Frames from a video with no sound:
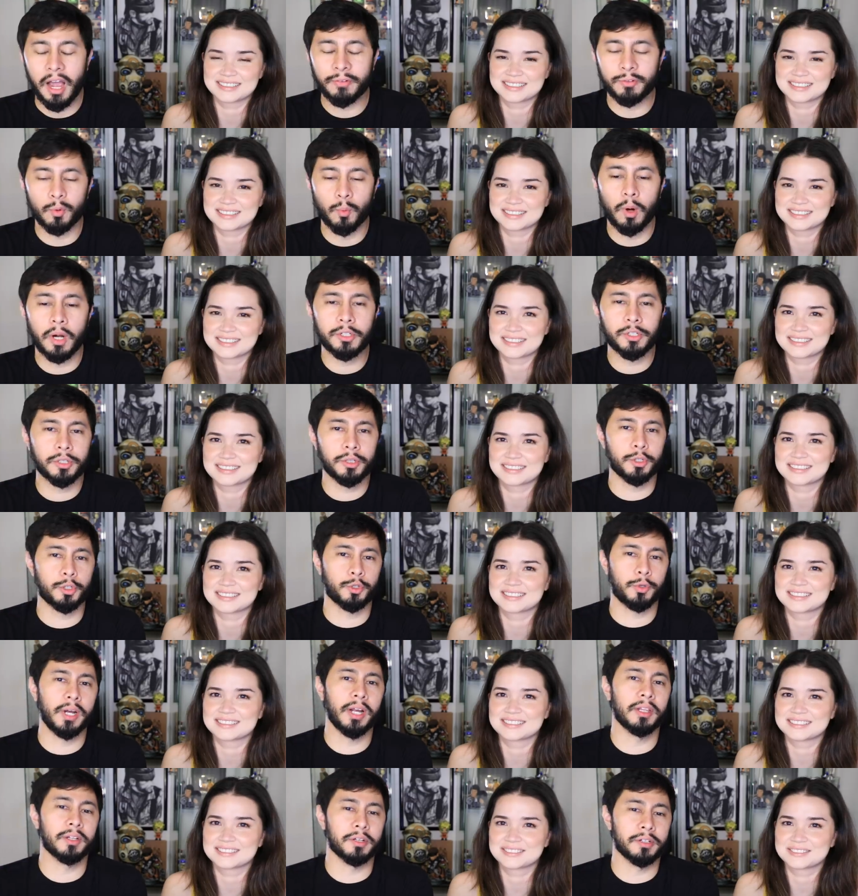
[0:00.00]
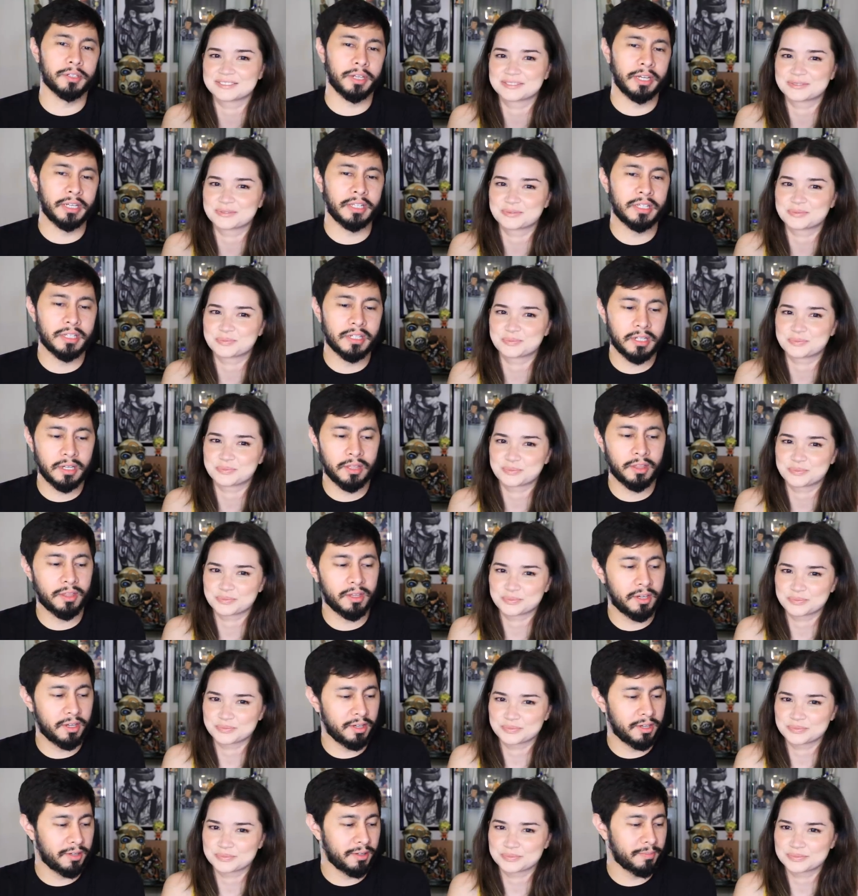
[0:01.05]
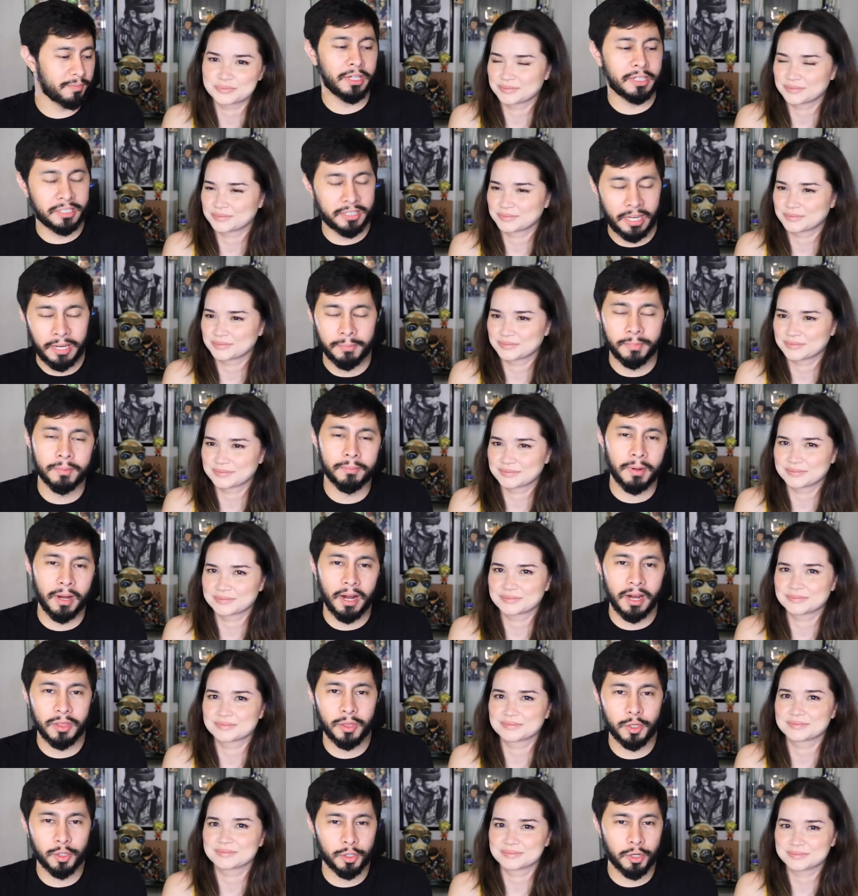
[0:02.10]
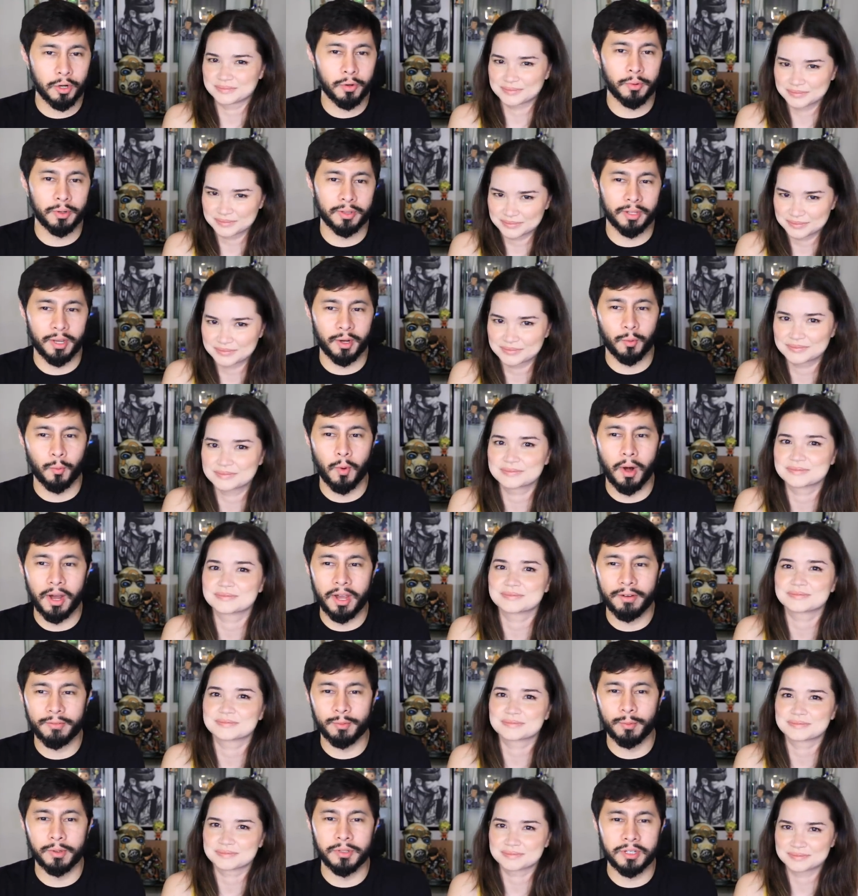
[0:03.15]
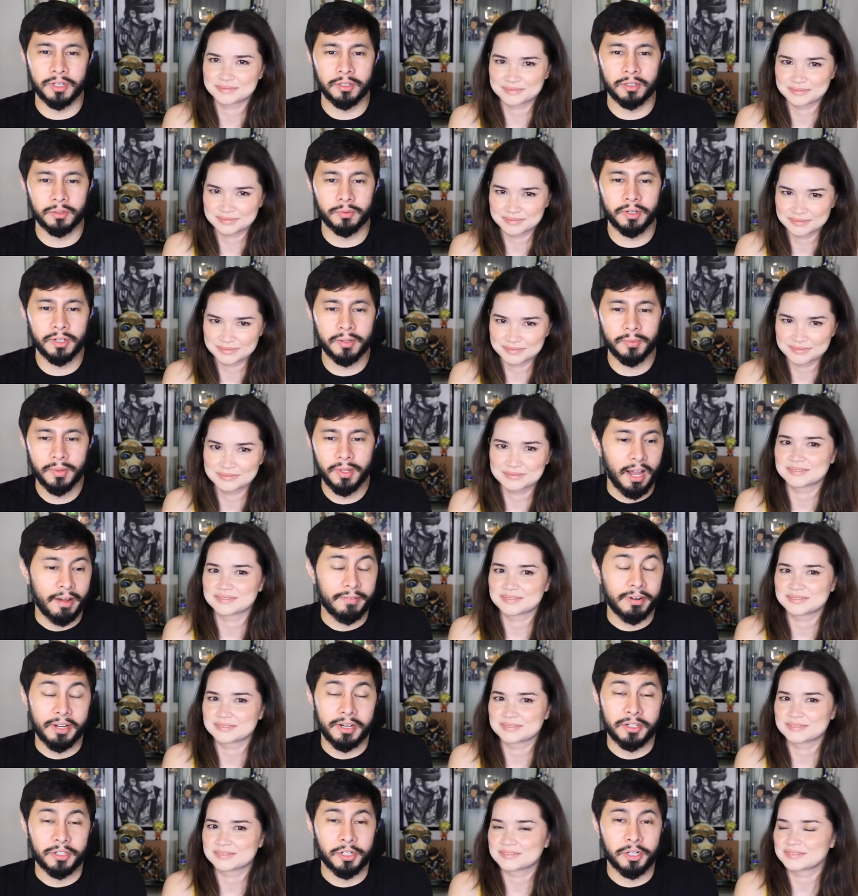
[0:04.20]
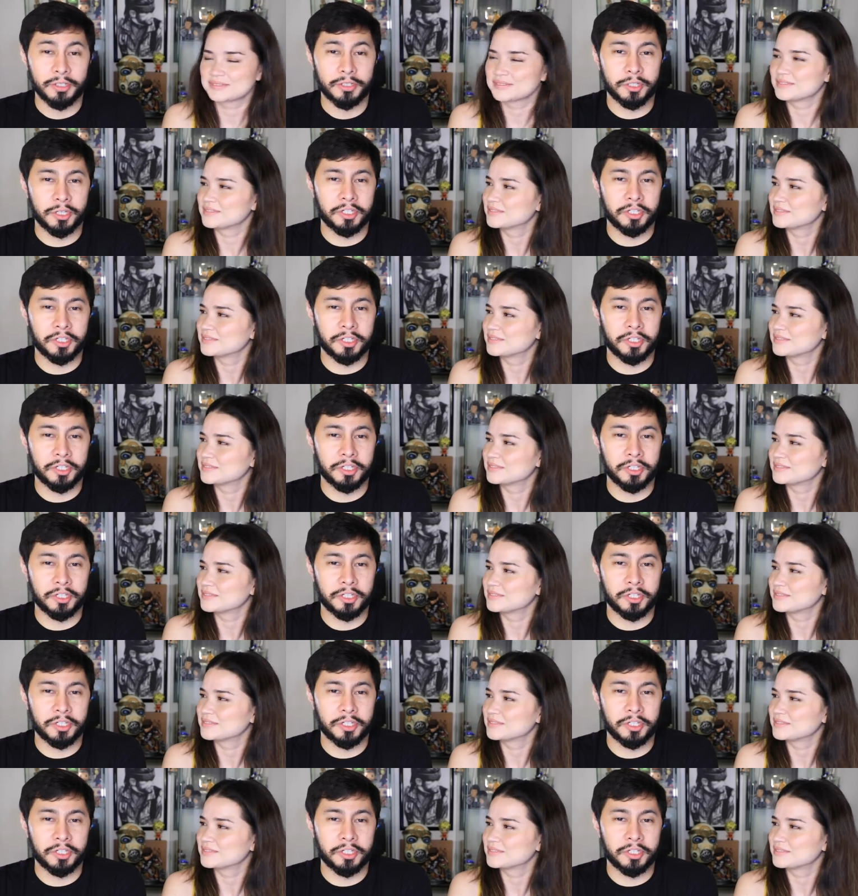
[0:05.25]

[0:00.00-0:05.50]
Speaker 1: After watching the trailers, I can see the excitement behind the show and like why everyone's into it. I haven't had a chance